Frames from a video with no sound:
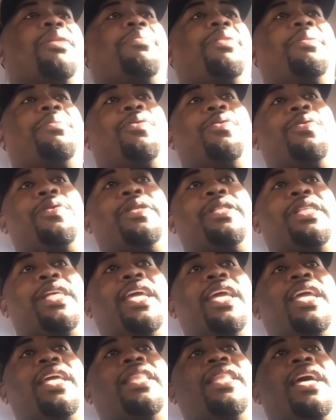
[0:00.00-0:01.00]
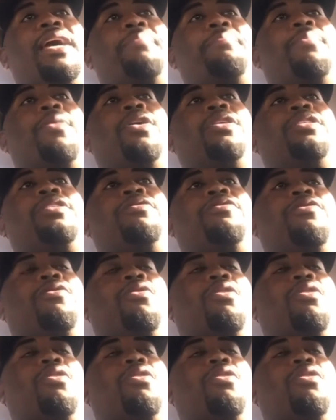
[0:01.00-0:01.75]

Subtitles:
and people were saying that Merchant